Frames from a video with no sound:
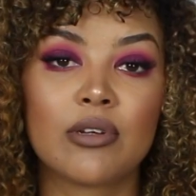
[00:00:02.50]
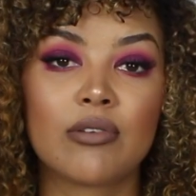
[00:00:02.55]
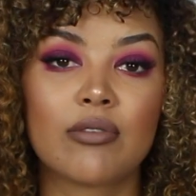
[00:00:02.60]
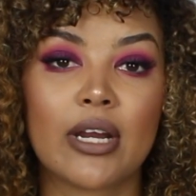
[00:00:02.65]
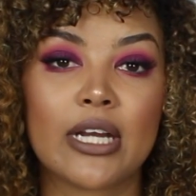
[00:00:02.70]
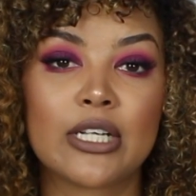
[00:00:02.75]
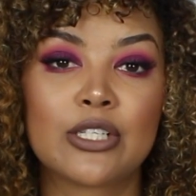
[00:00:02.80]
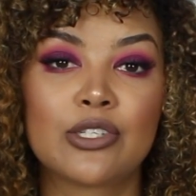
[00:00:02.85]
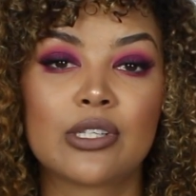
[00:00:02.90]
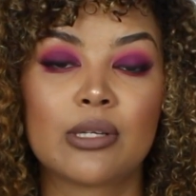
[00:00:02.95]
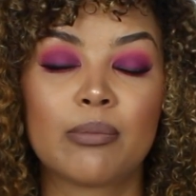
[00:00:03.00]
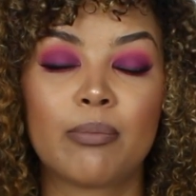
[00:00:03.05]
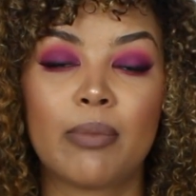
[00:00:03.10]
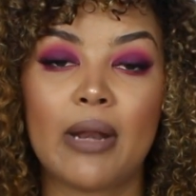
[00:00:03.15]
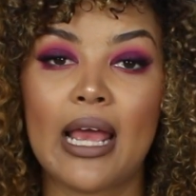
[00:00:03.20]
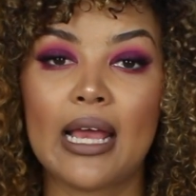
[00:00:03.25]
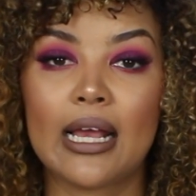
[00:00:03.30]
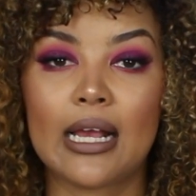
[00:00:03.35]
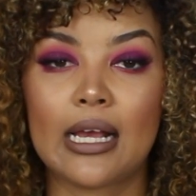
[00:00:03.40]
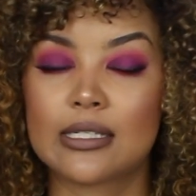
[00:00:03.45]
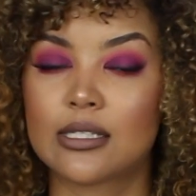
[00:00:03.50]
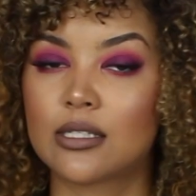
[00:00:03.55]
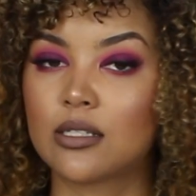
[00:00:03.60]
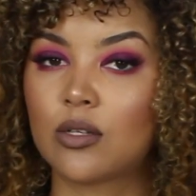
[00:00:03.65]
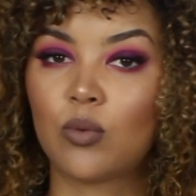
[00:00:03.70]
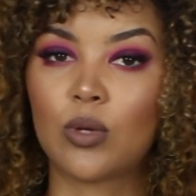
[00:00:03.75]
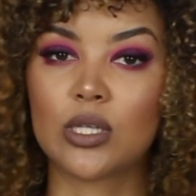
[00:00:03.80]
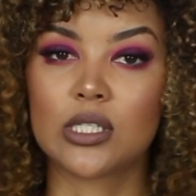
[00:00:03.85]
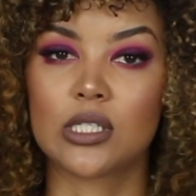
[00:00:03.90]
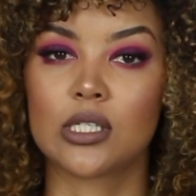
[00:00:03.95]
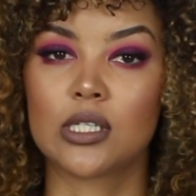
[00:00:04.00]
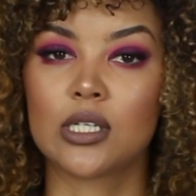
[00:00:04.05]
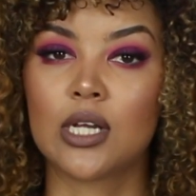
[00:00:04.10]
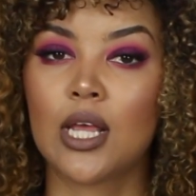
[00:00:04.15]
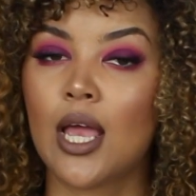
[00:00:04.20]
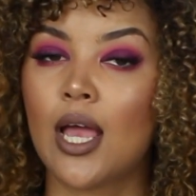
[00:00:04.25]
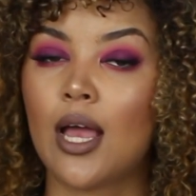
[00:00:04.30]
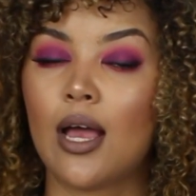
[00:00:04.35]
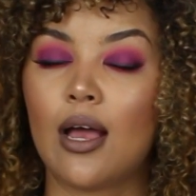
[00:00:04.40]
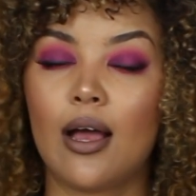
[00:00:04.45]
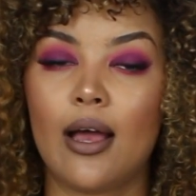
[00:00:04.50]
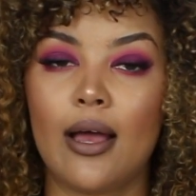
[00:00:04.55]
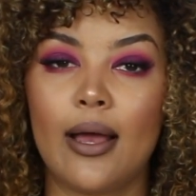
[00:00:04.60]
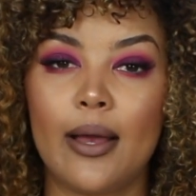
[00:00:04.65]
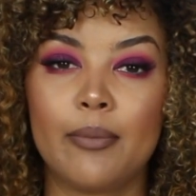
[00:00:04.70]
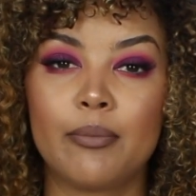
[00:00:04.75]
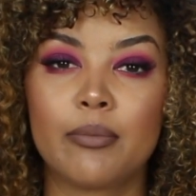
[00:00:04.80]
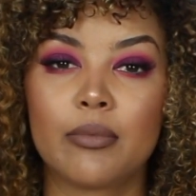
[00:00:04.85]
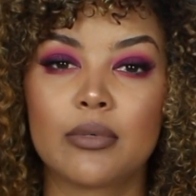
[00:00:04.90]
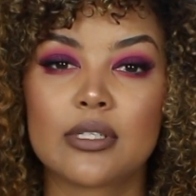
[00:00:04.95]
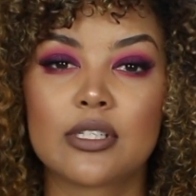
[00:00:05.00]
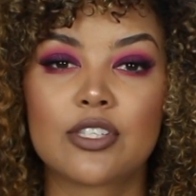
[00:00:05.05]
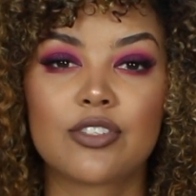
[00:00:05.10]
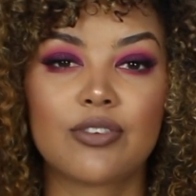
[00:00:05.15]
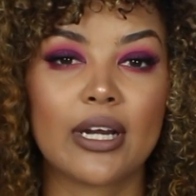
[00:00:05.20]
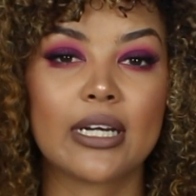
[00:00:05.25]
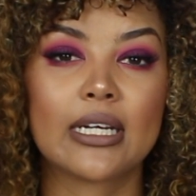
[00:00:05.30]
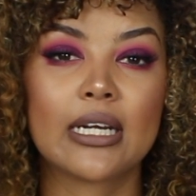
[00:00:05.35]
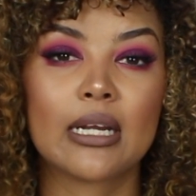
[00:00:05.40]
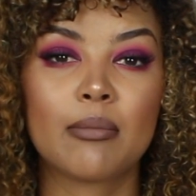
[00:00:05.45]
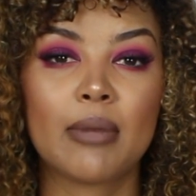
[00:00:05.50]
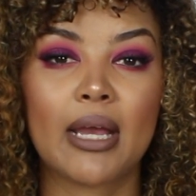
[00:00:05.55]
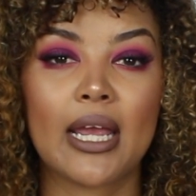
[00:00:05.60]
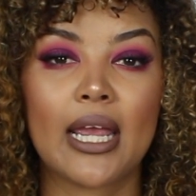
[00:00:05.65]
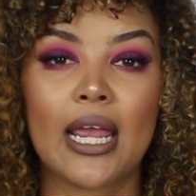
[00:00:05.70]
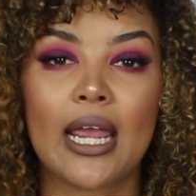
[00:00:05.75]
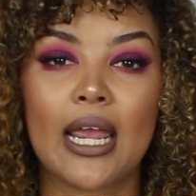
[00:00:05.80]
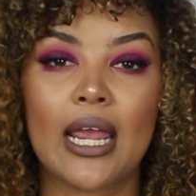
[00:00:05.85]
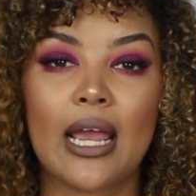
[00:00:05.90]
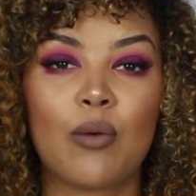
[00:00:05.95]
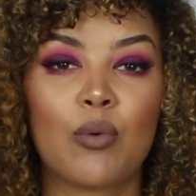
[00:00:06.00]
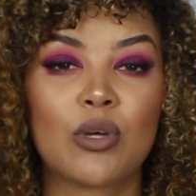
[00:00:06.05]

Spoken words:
the red to the black, I still wasn't straightening my hair.